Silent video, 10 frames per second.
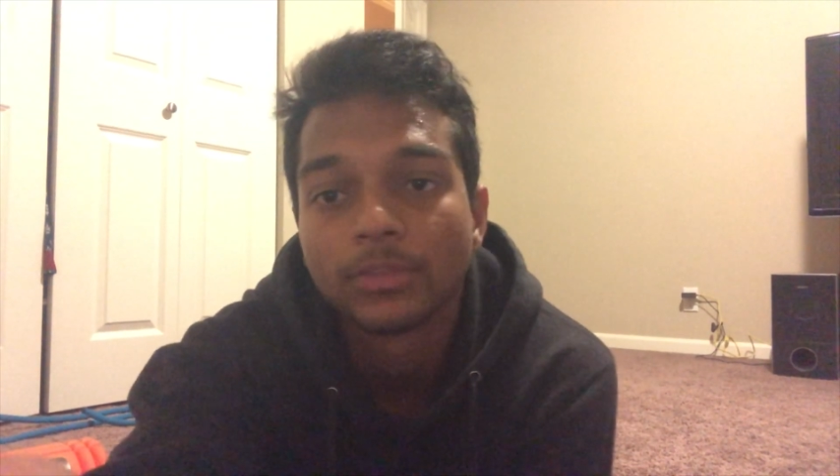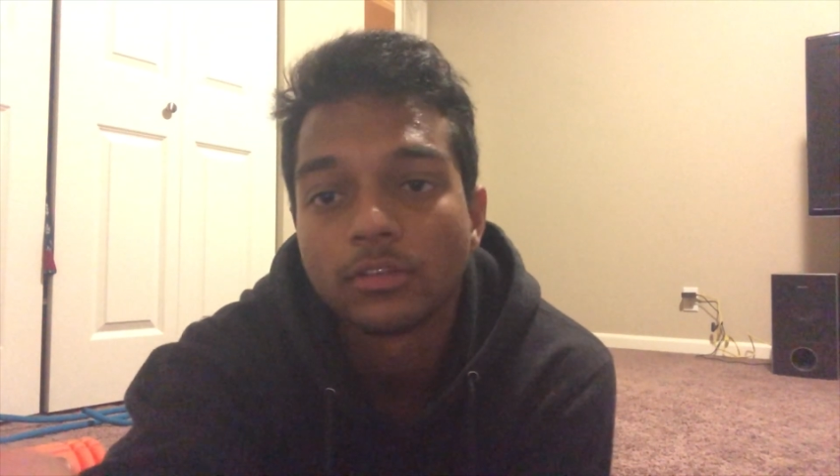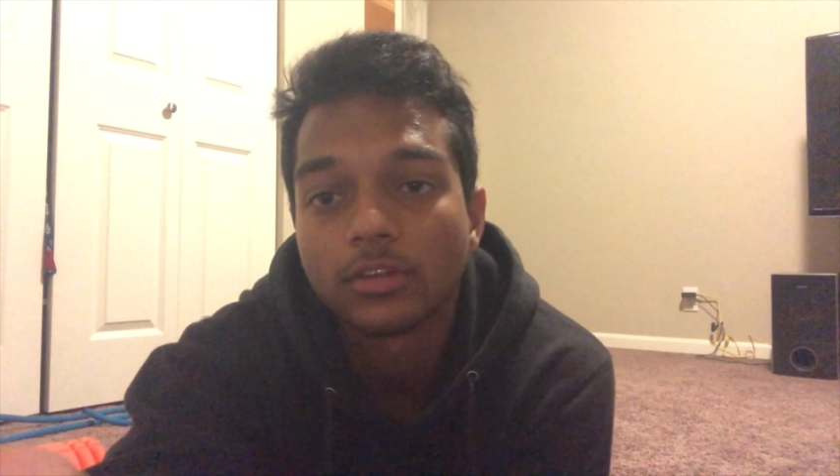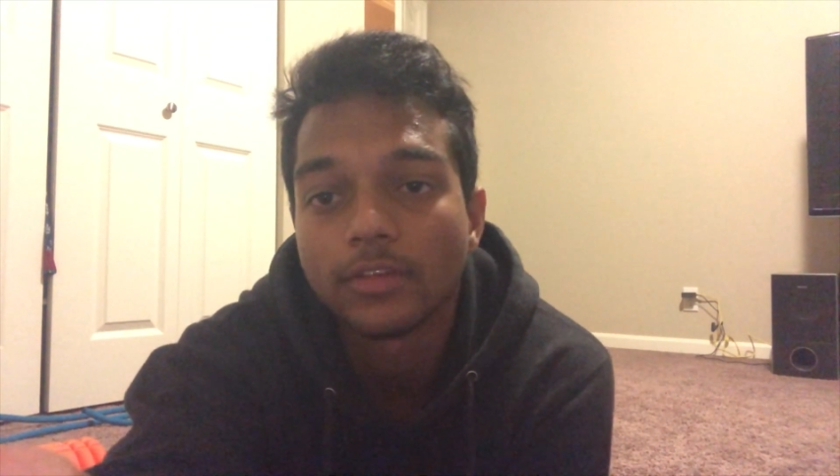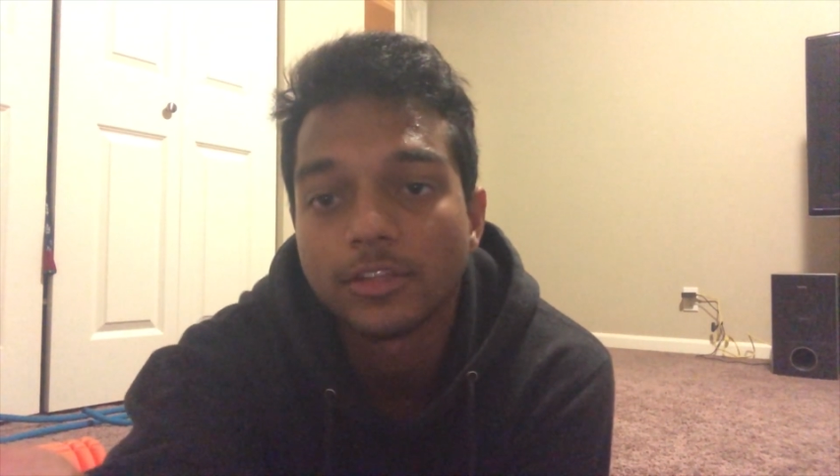
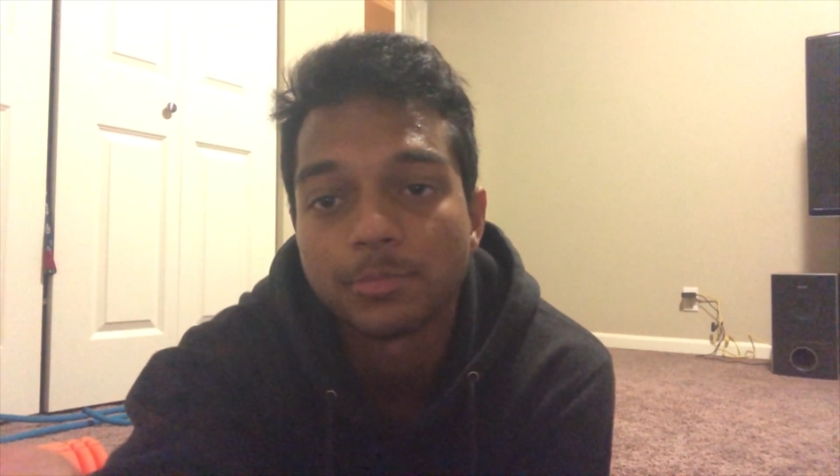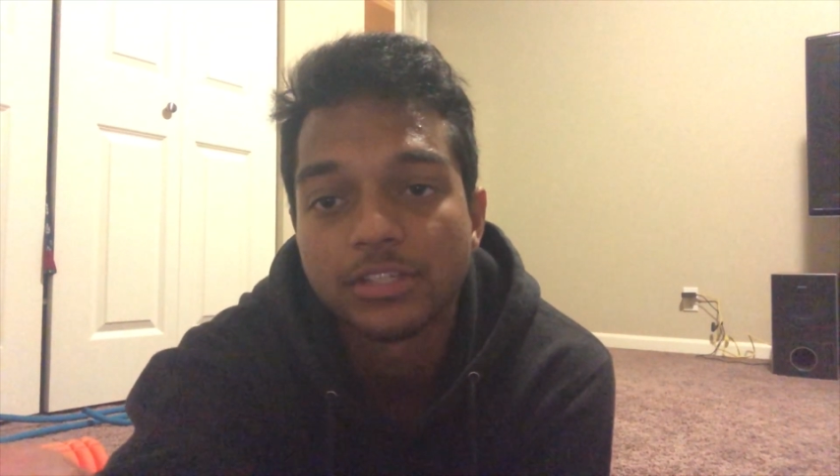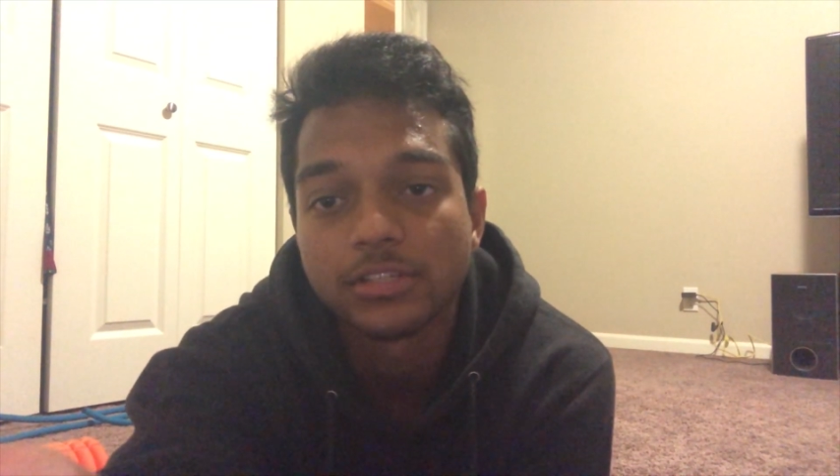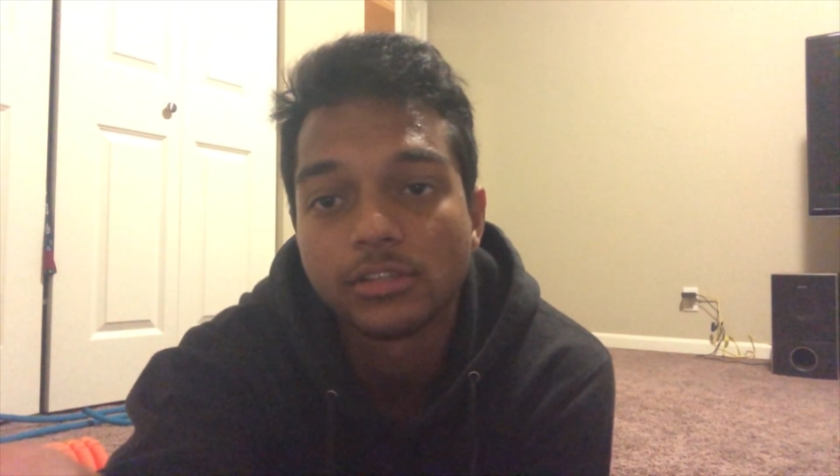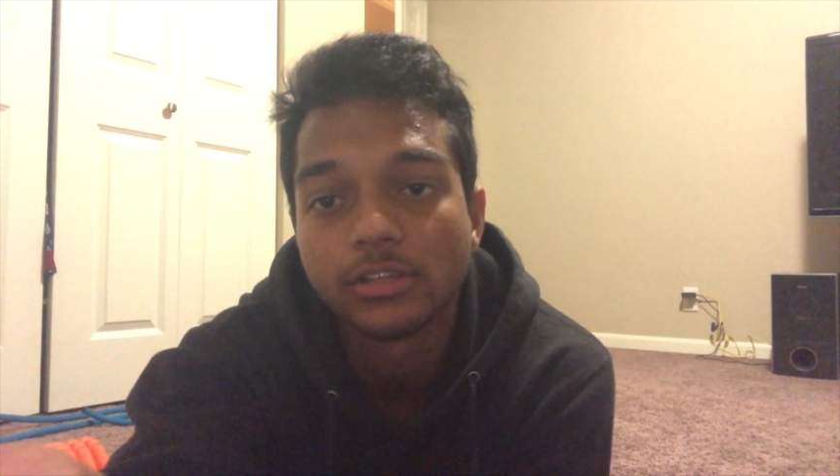So yeah, that's
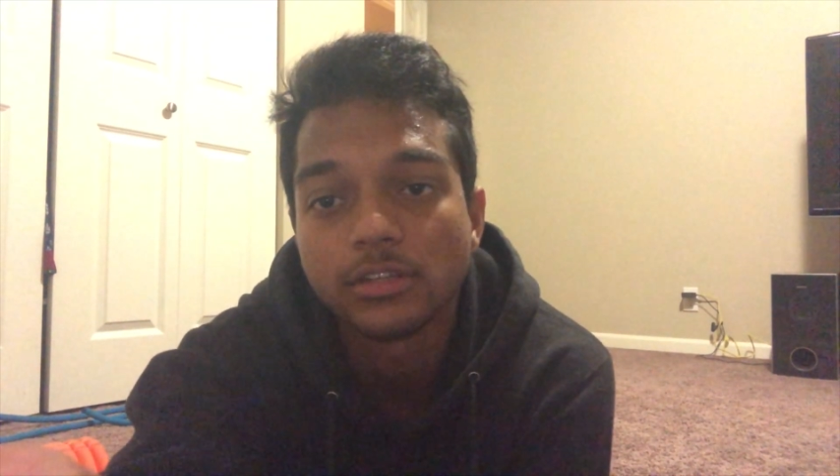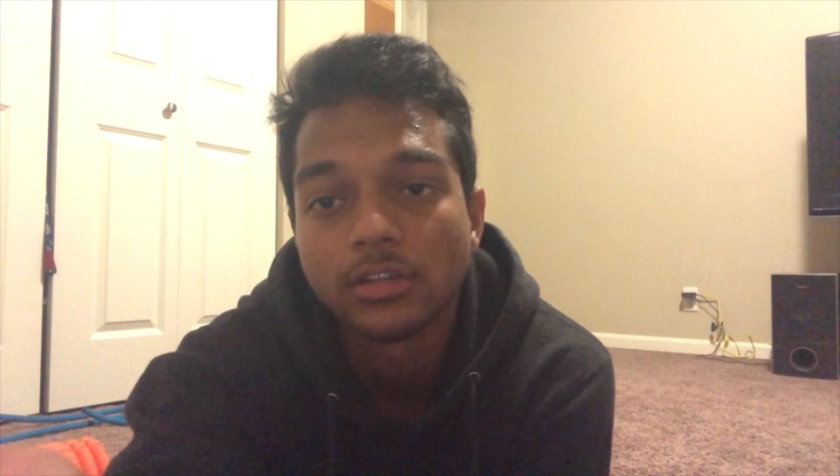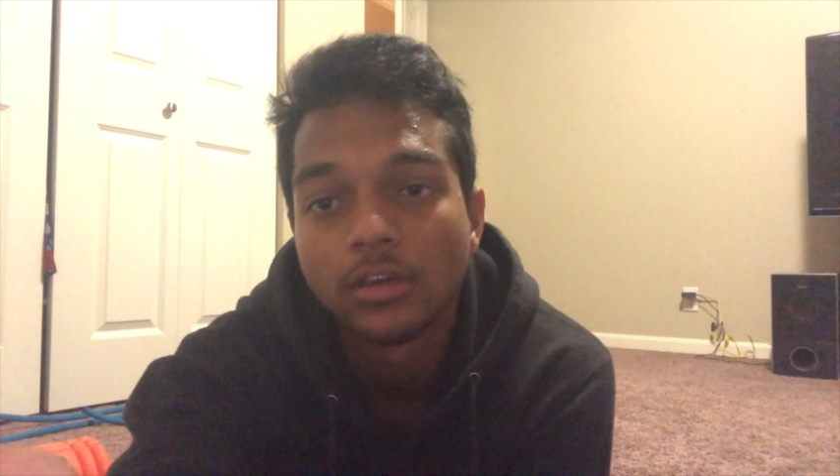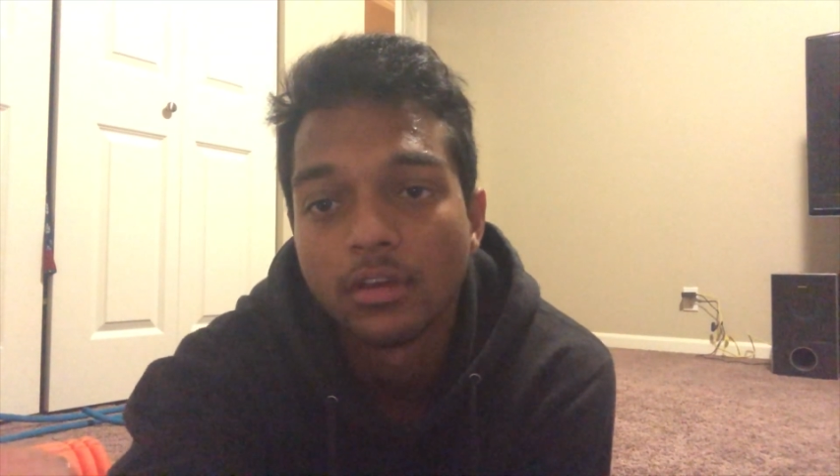basically it,